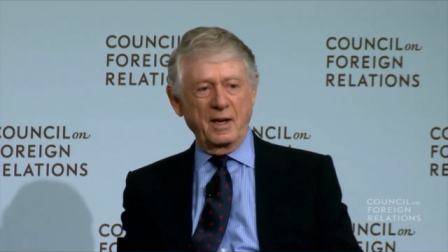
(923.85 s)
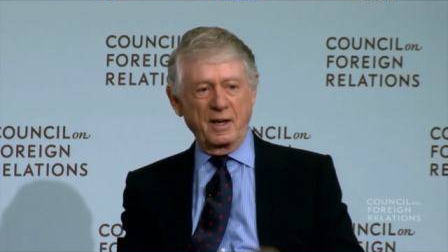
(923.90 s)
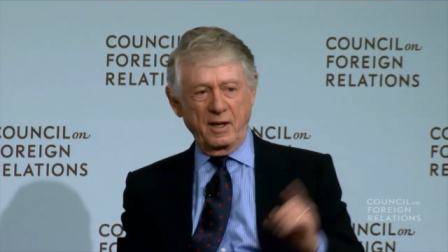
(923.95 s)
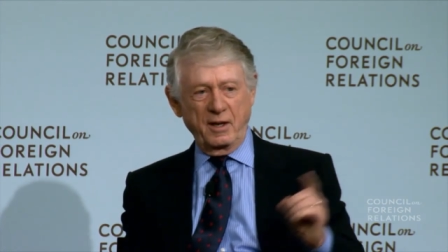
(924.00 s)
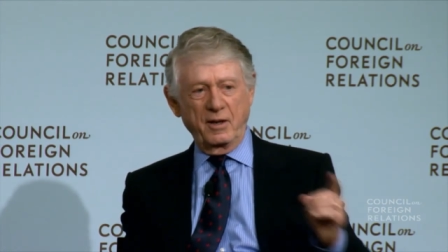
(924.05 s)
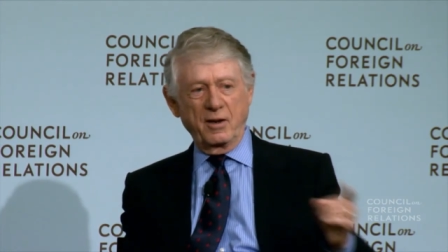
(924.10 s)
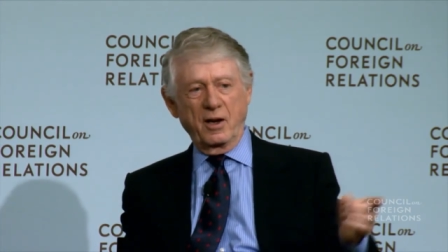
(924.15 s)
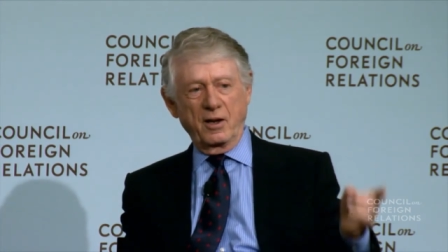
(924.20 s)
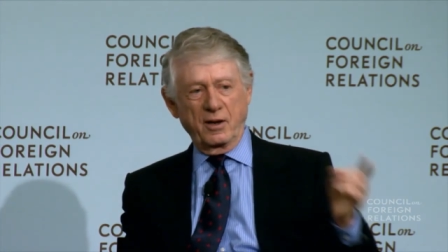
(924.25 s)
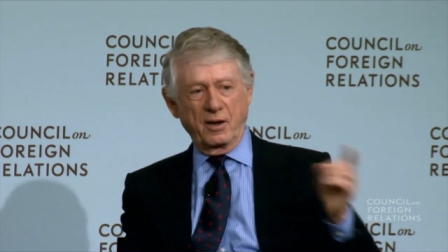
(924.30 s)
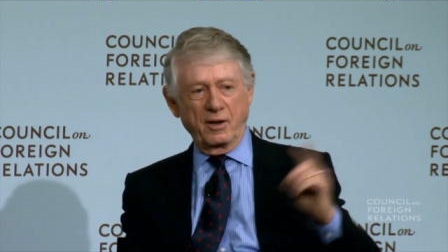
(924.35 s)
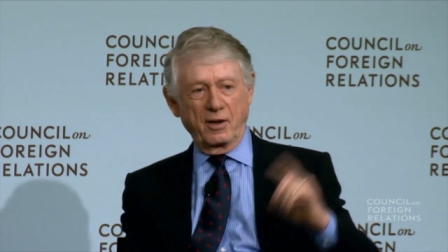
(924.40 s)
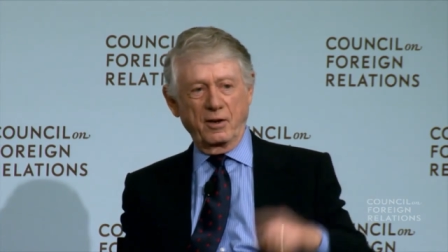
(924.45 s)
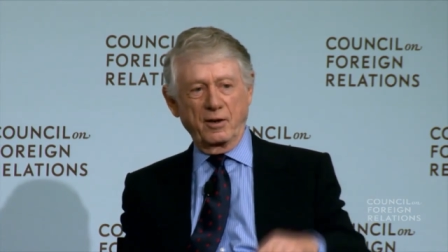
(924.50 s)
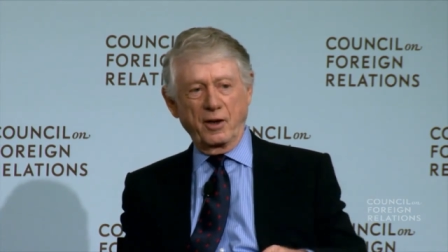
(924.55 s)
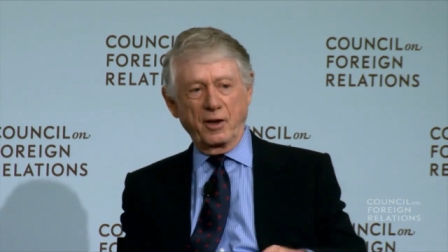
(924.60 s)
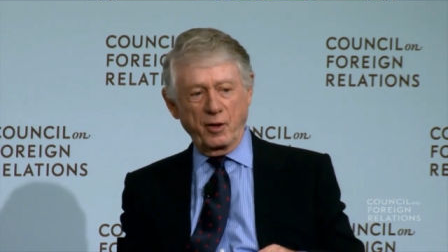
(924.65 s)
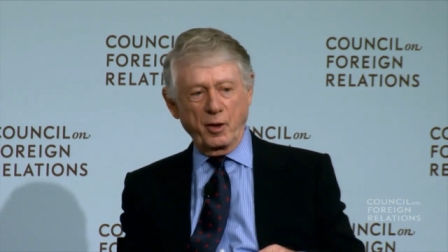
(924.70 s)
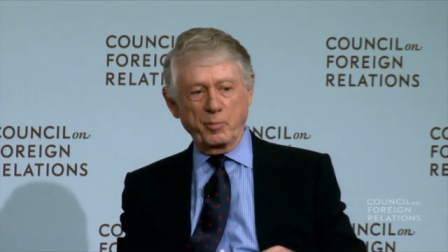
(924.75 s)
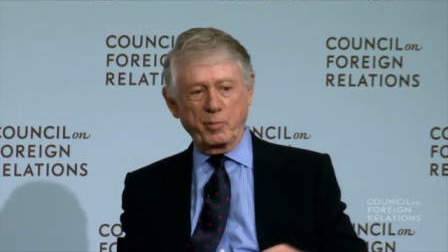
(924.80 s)
He got on
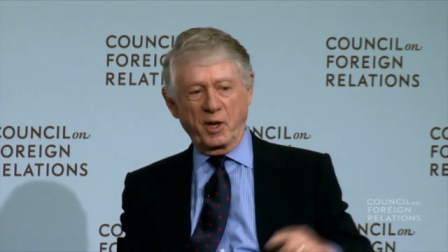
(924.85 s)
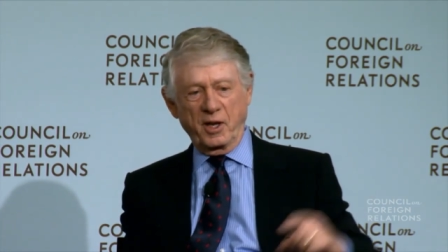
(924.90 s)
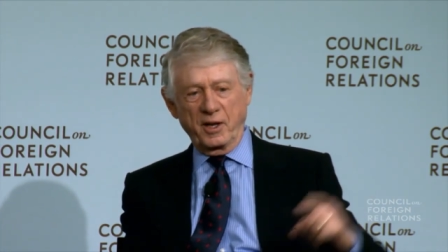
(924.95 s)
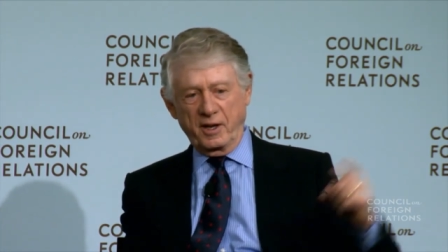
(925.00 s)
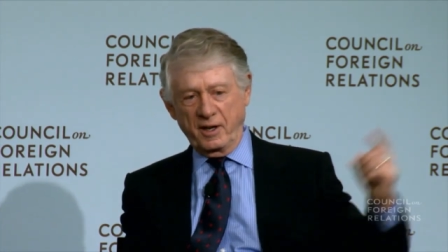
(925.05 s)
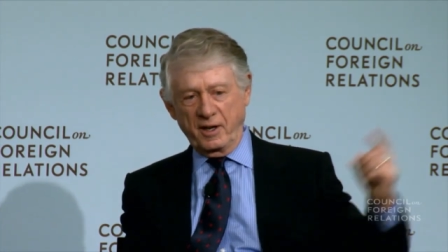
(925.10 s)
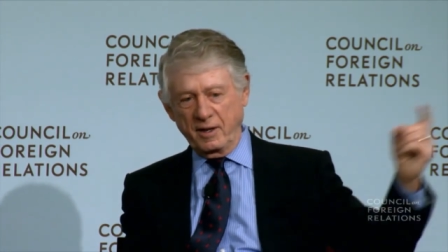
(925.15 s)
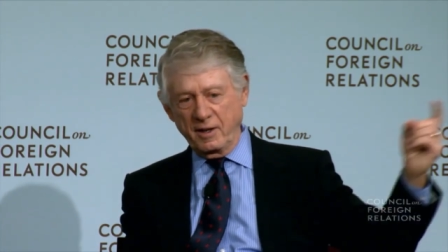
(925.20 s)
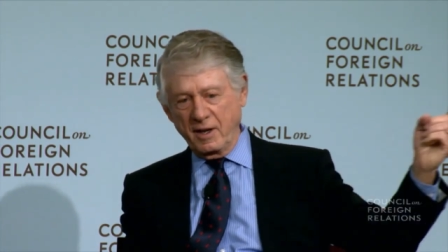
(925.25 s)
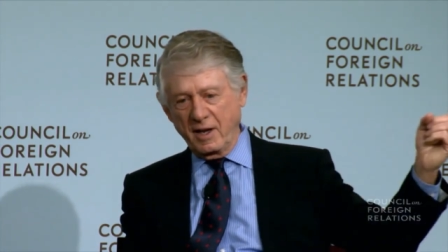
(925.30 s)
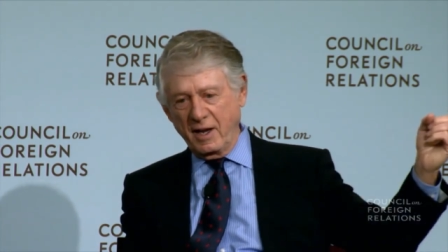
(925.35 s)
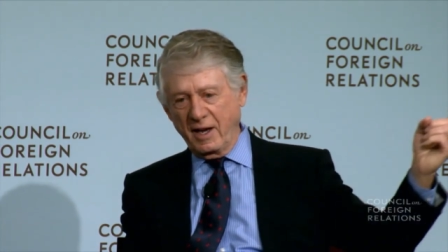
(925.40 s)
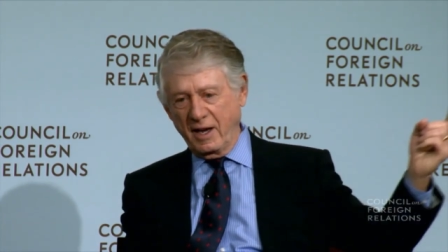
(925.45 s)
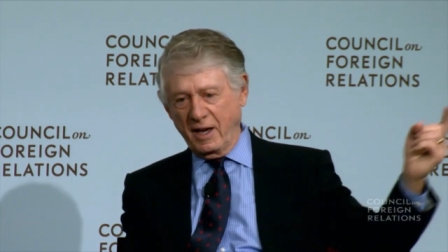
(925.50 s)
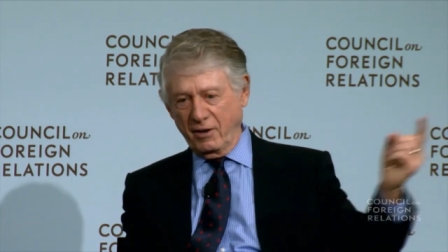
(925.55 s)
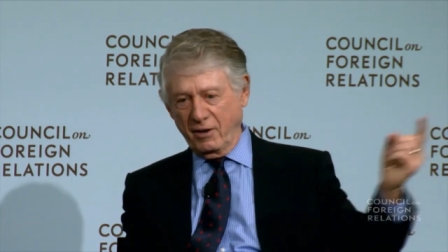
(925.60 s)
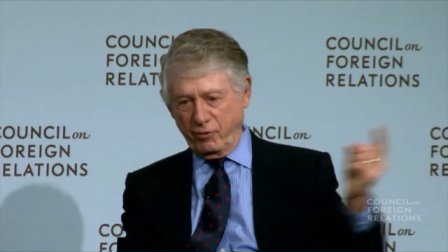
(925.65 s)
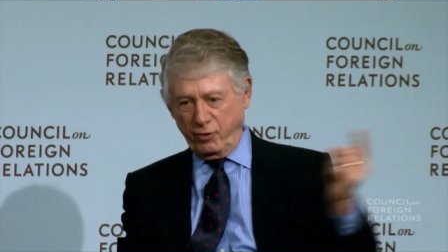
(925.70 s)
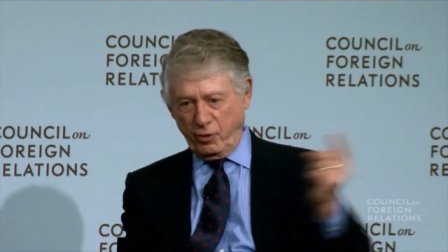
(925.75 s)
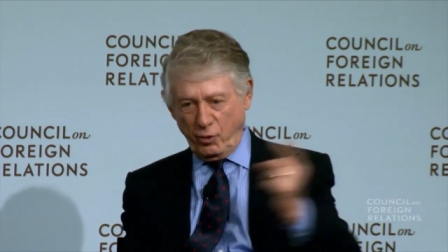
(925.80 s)
another plane
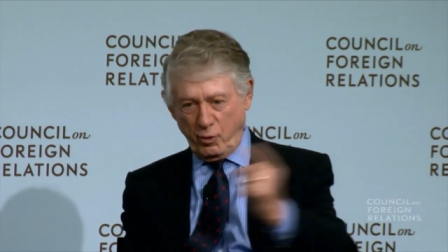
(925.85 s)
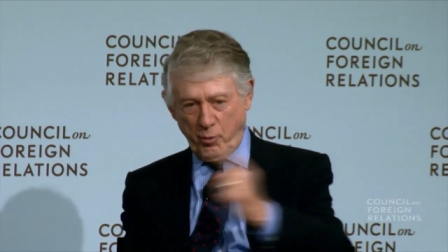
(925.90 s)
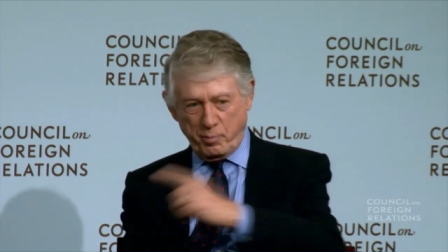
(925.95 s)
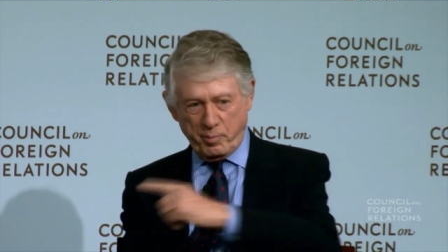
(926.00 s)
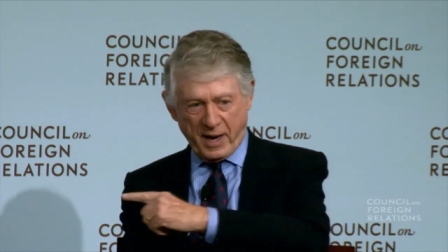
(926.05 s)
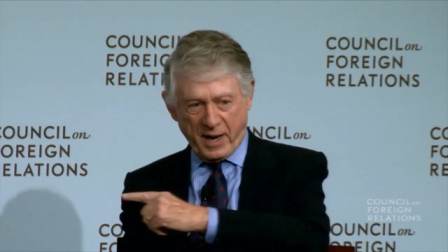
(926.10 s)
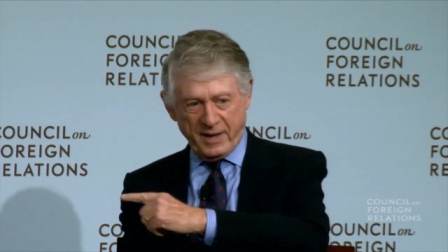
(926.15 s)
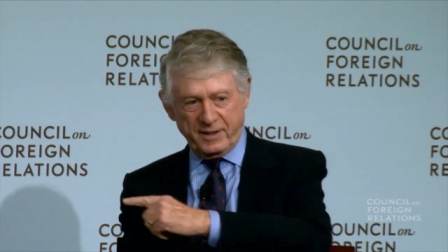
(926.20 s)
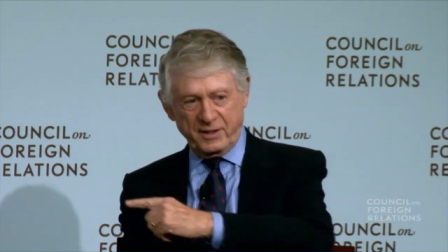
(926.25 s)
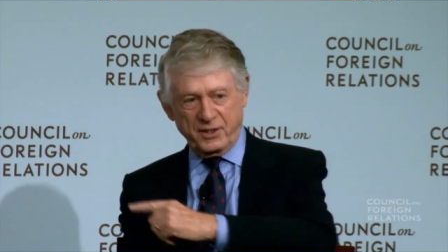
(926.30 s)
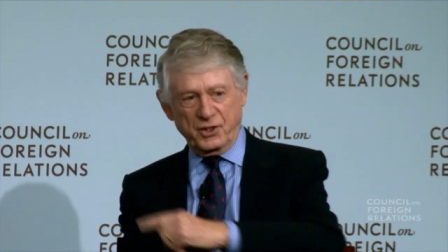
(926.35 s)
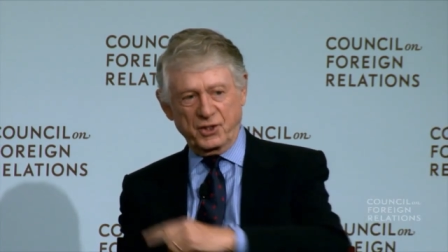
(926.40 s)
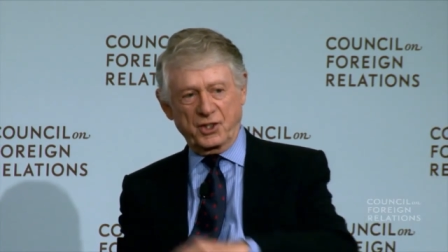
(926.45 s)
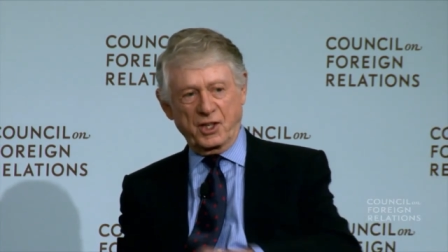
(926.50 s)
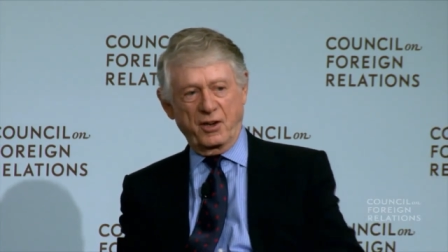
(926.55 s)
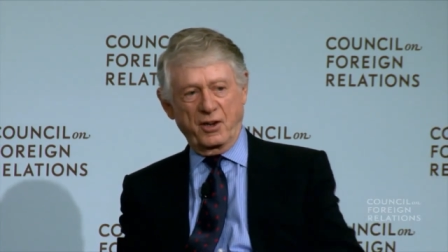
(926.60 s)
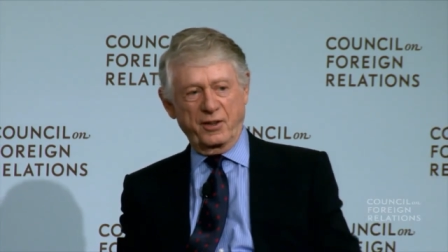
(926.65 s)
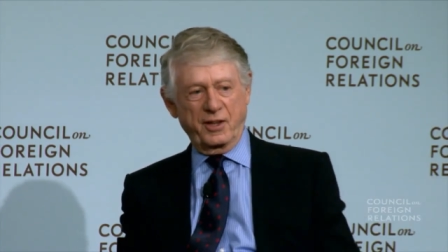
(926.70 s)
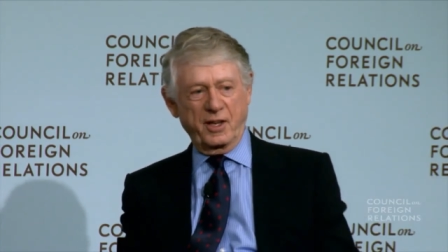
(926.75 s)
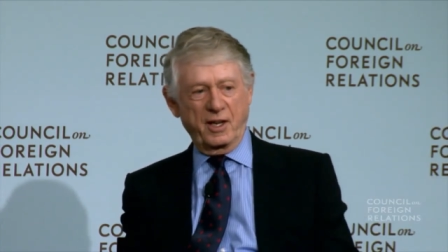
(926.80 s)
and flew mm. back to
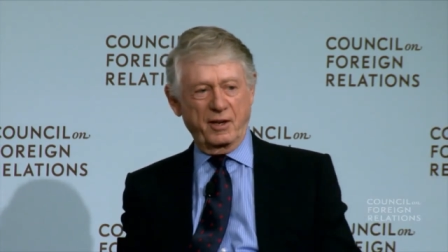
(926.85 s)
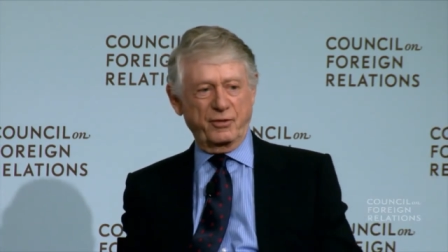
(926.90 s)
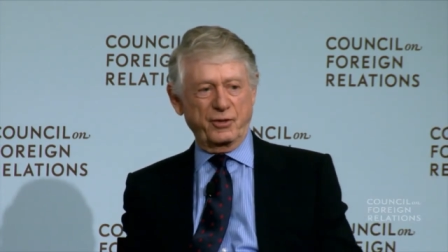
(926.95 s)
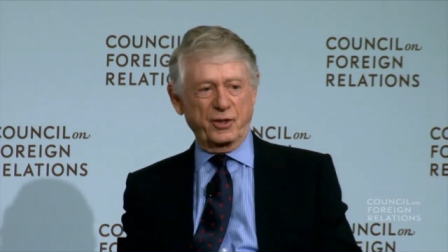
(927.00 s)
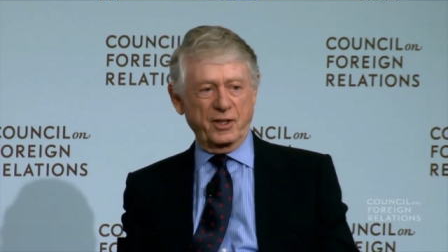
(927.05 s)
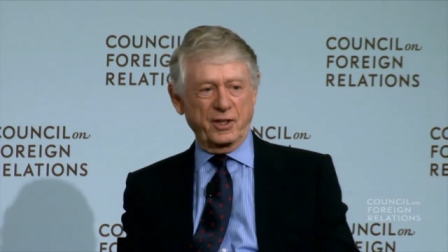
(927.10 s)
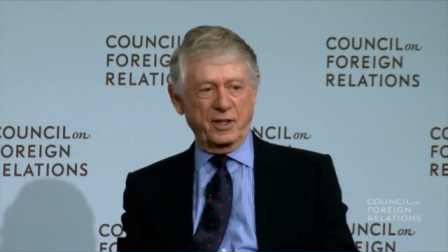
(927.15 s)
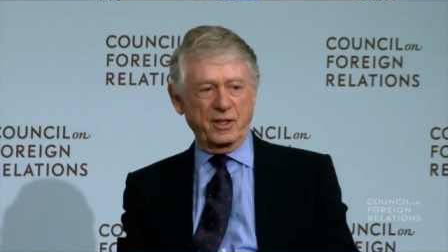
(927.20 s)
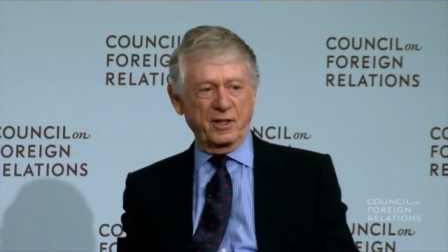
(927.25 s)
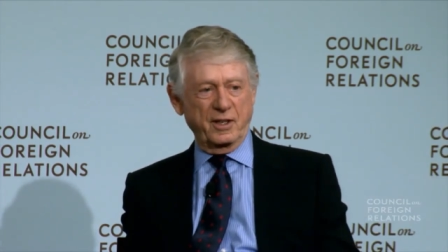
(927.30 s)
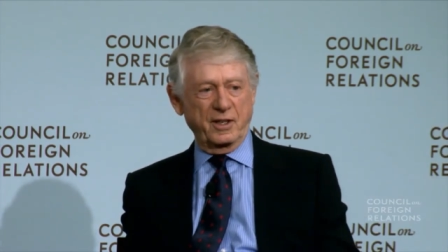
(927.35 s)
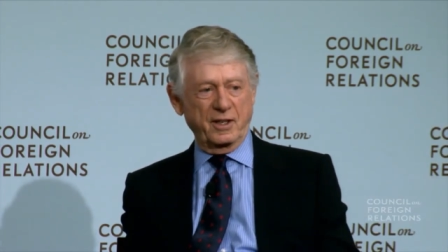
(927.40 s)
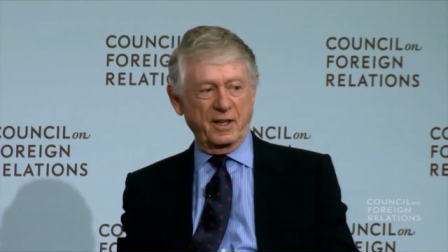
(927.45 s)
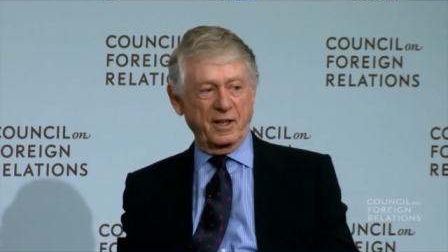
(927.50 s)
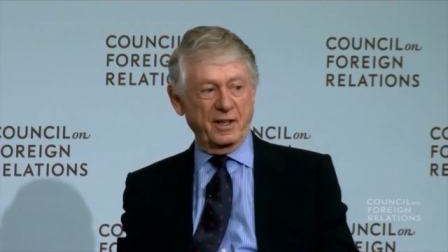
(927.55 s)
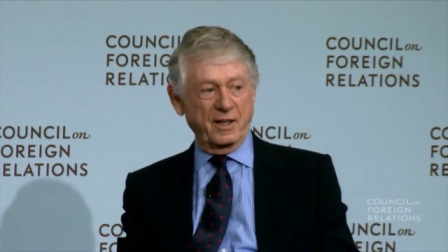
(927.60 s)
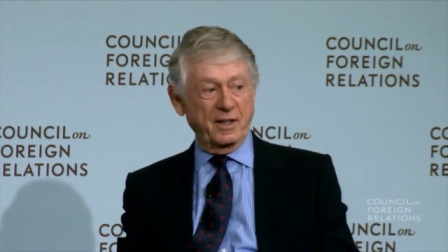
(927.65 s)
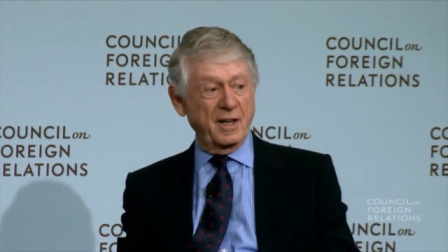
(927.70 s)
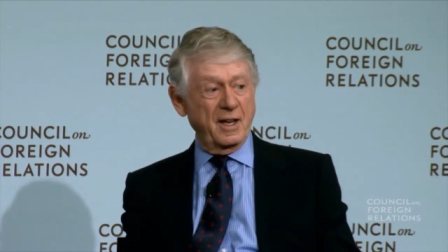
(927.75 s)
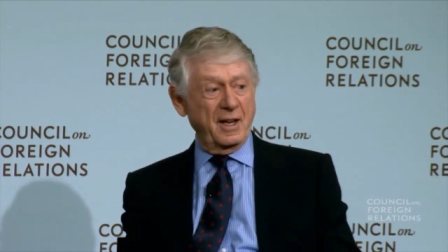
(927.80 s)
South Africa
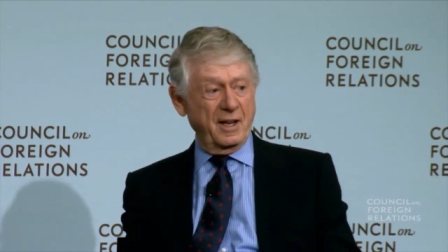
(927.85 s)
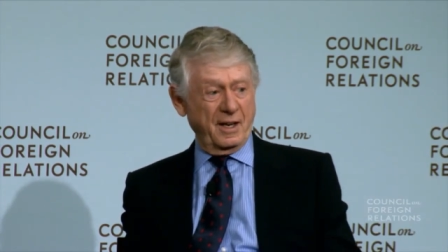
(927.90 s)
again.